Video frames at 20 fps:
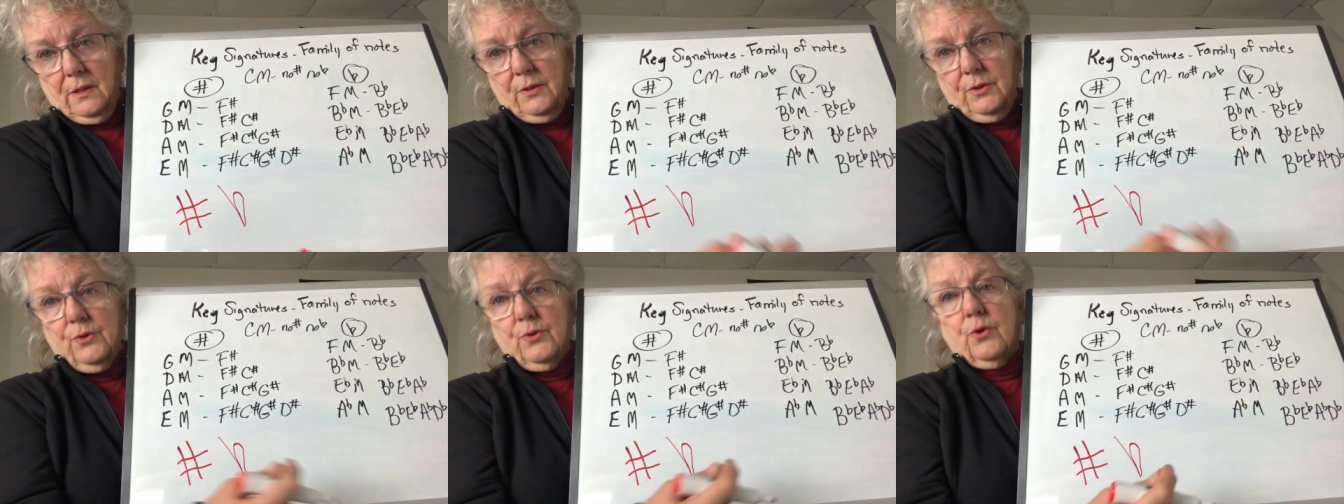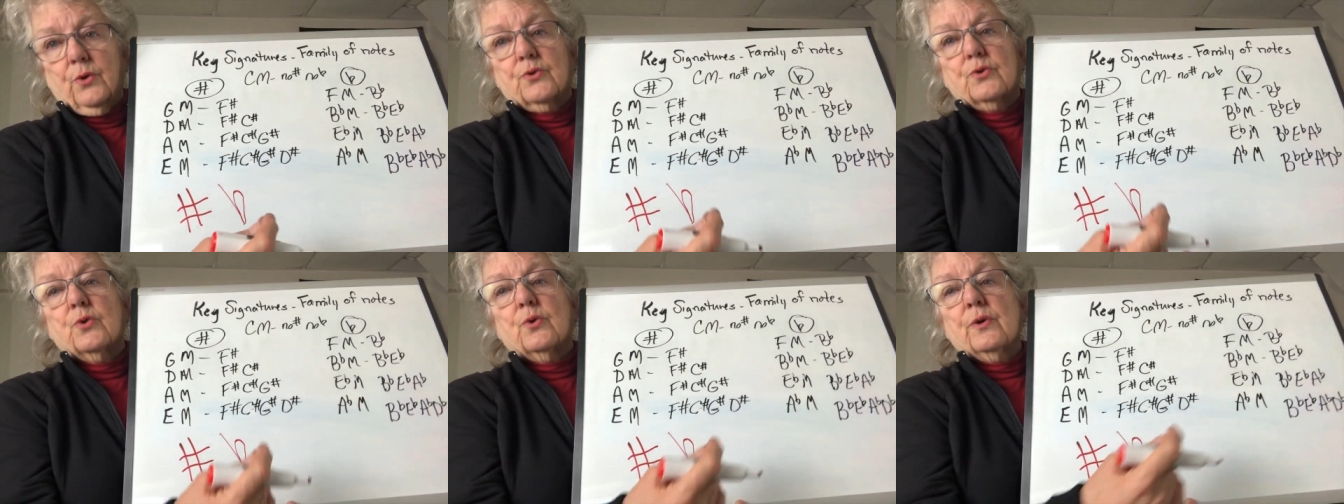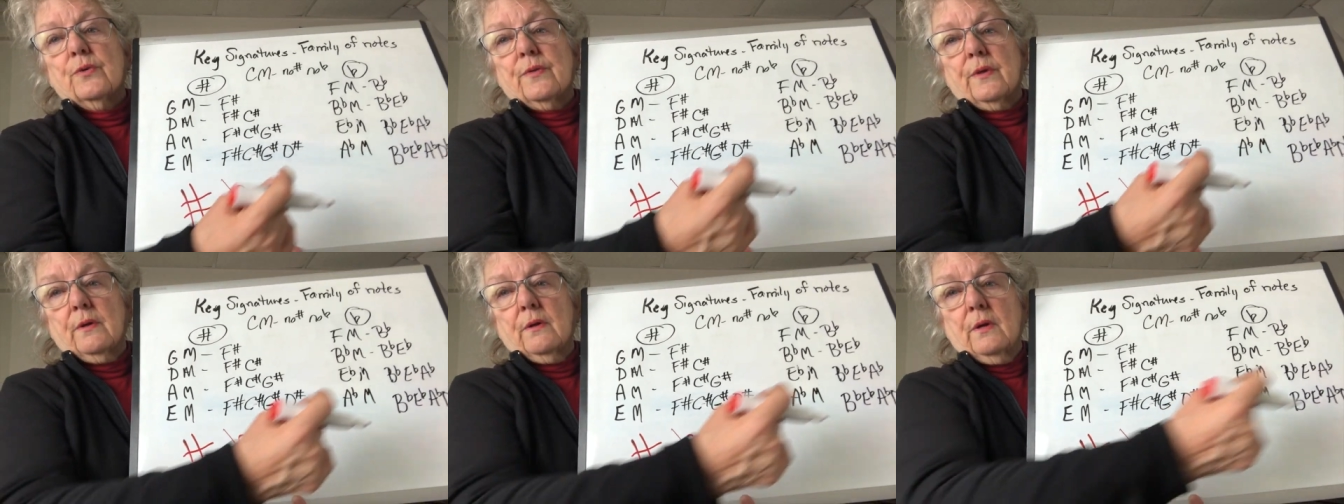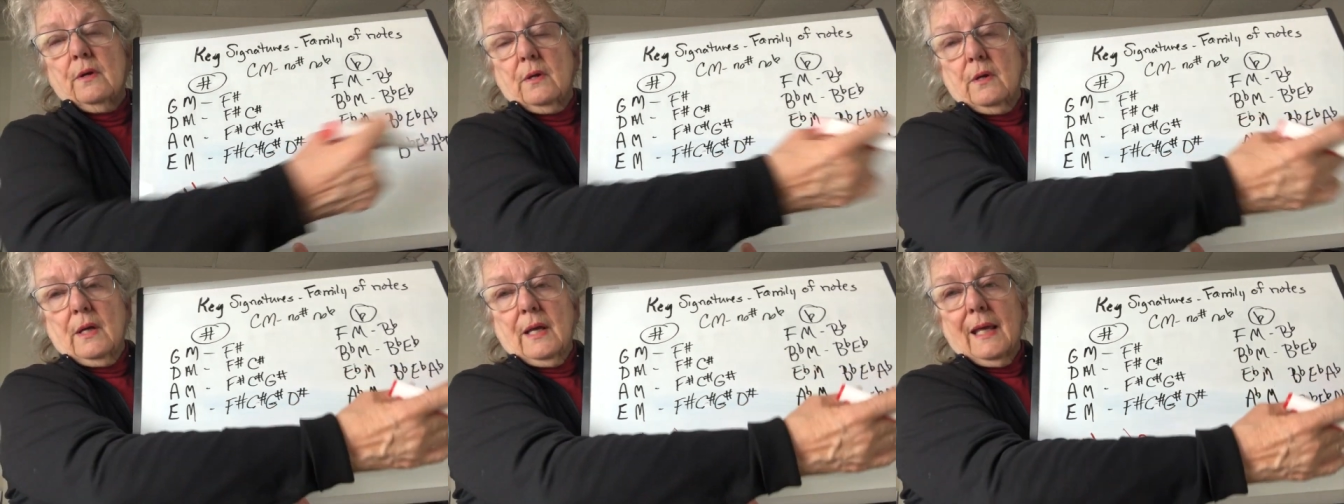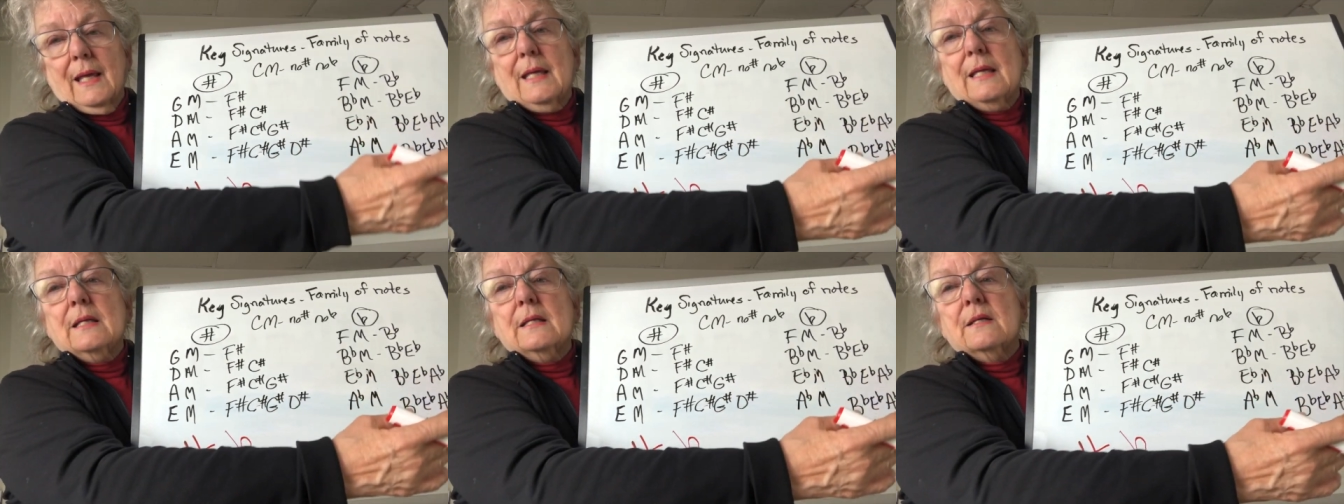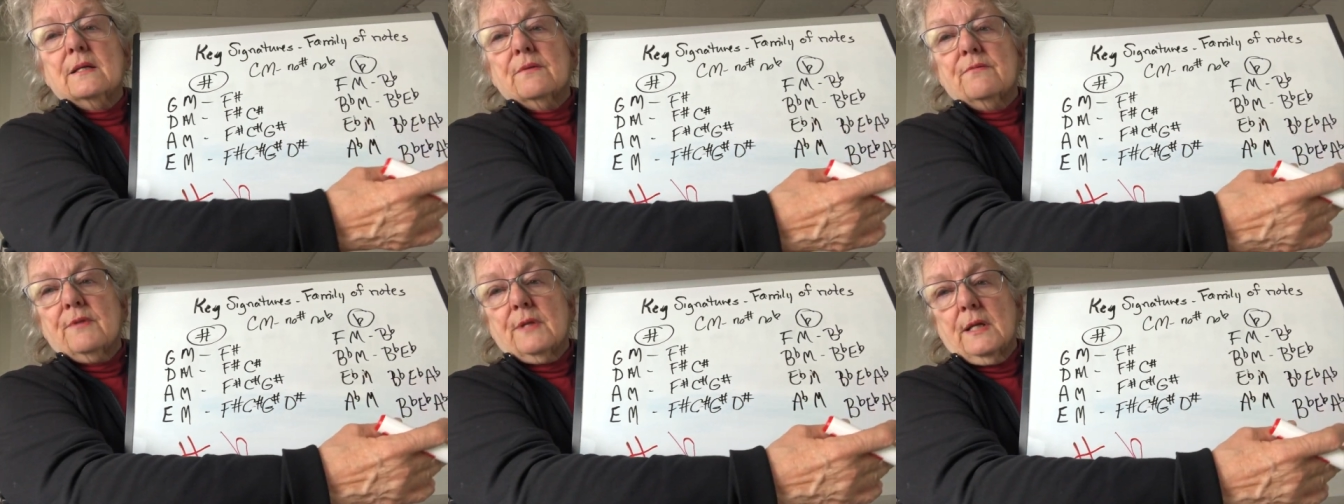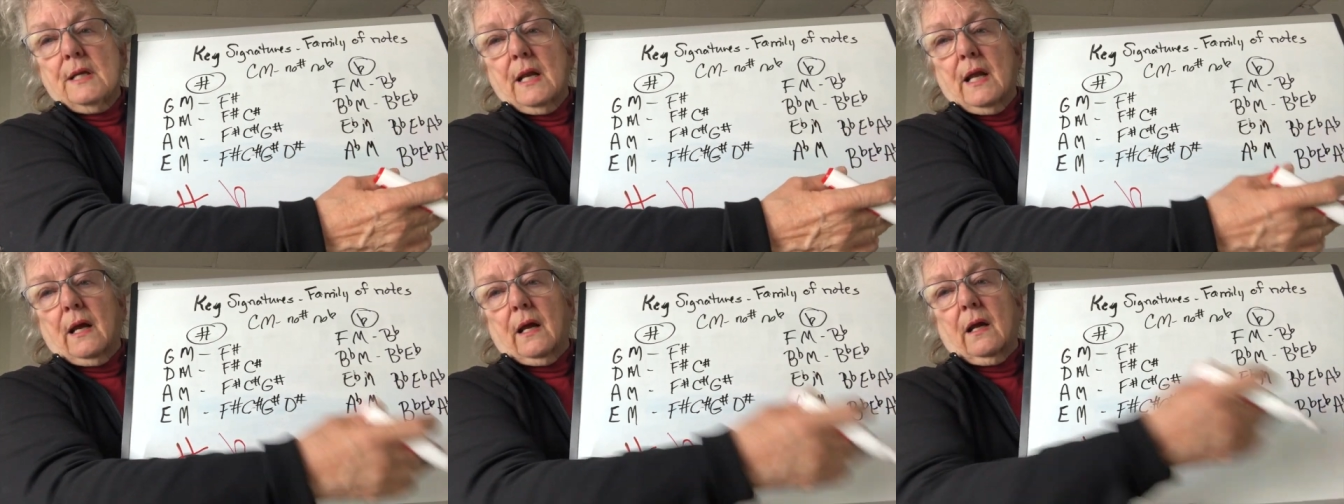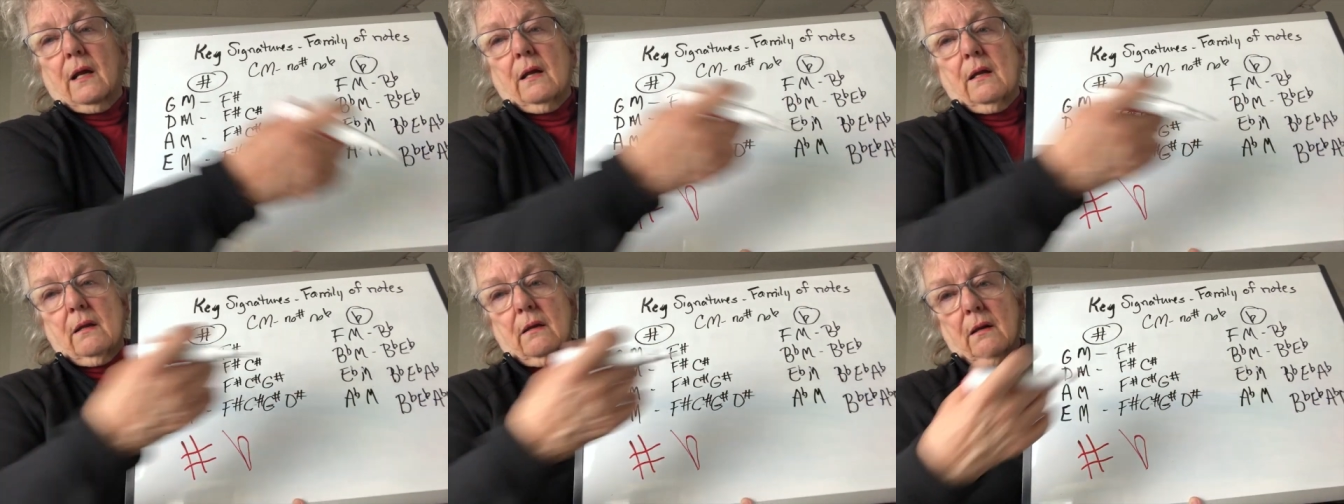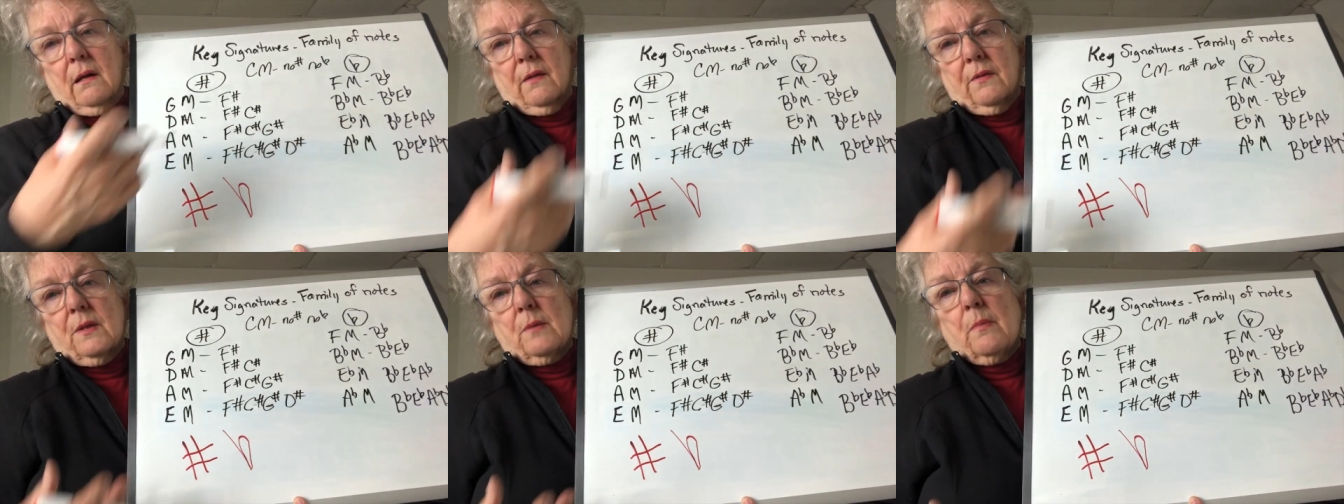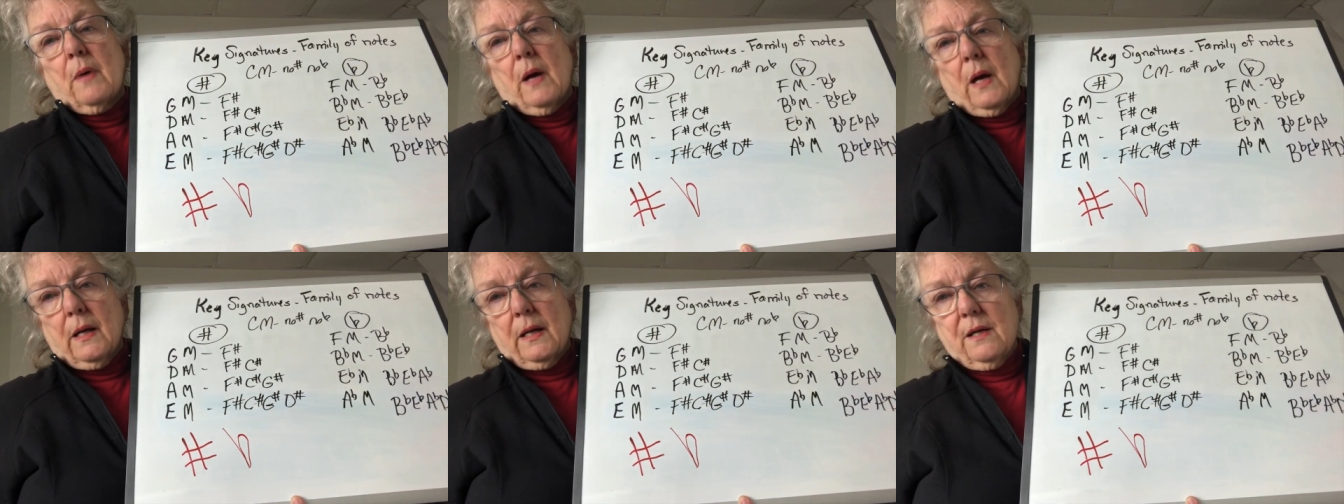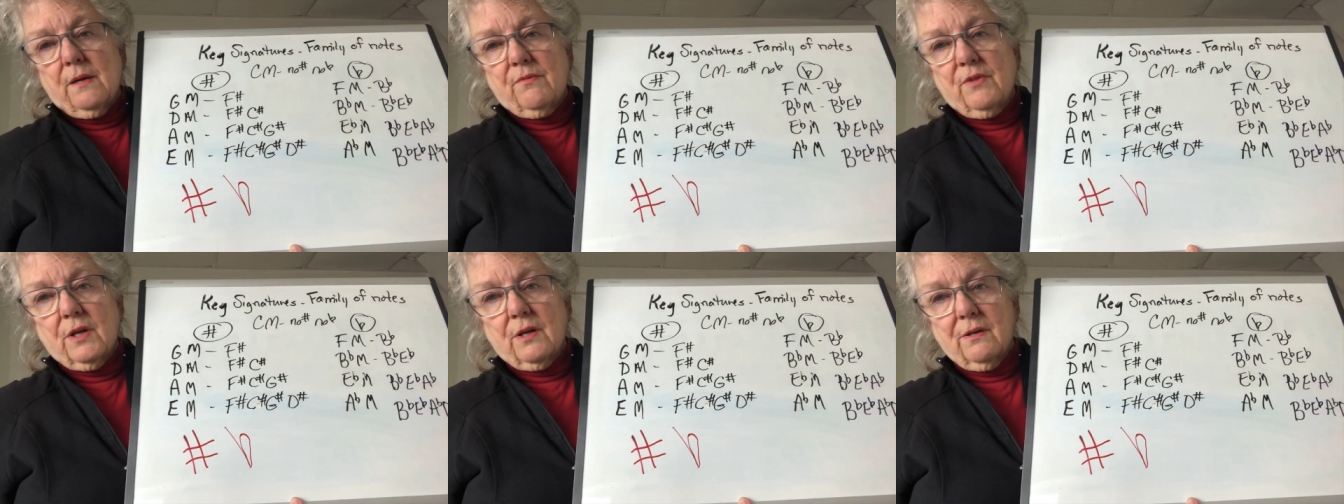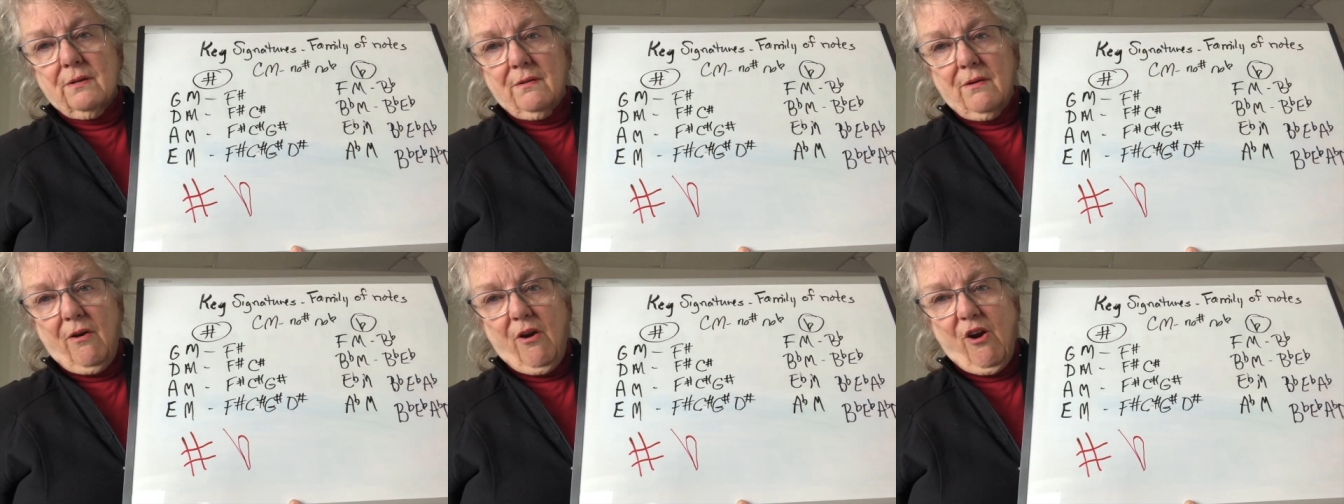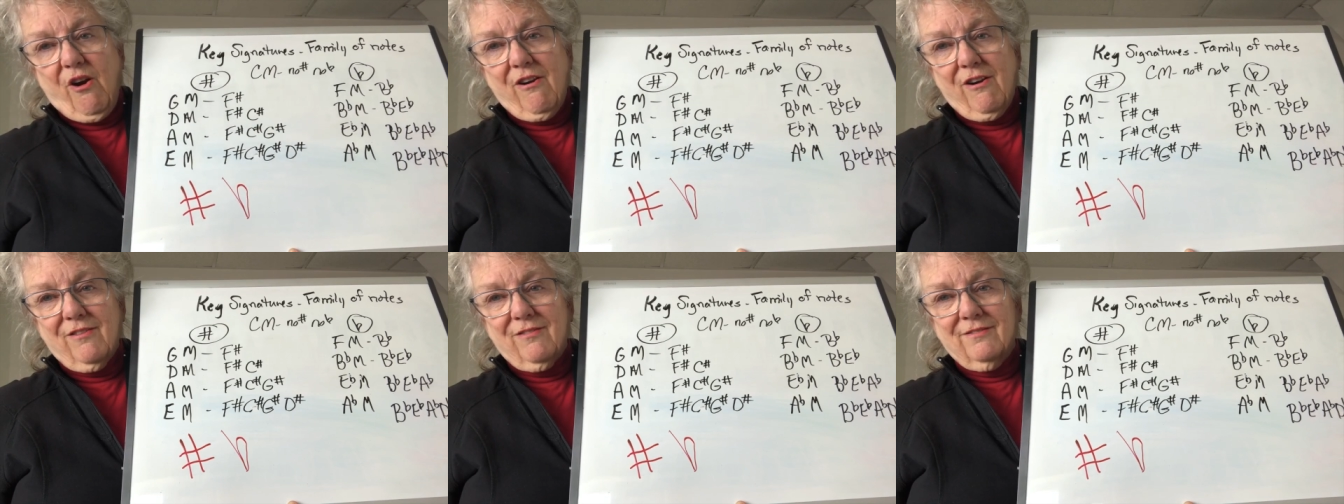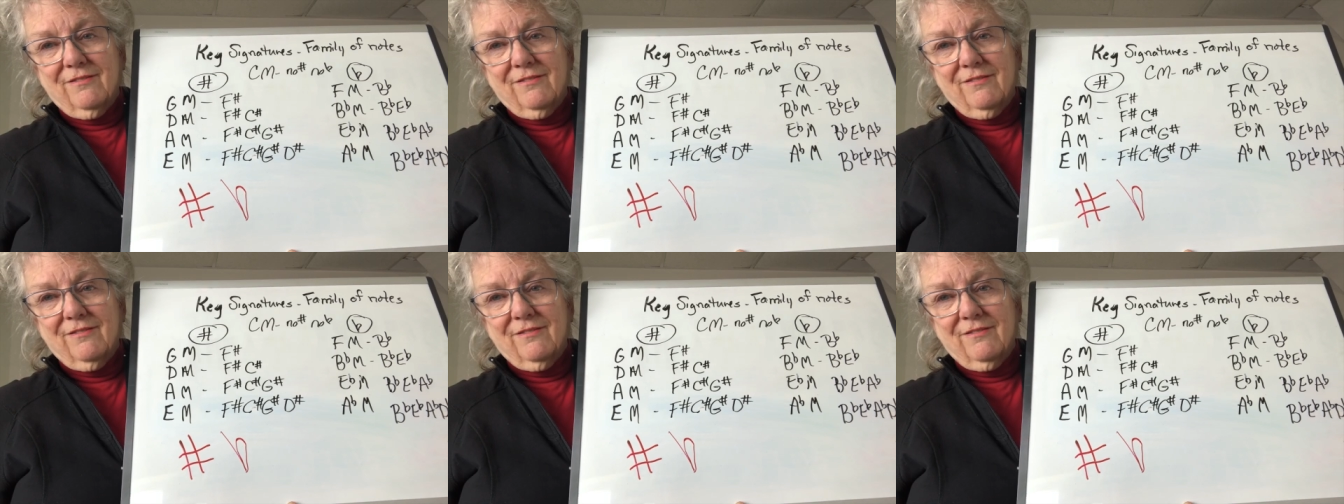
You go toward the end of the neck, not the body of the guitar.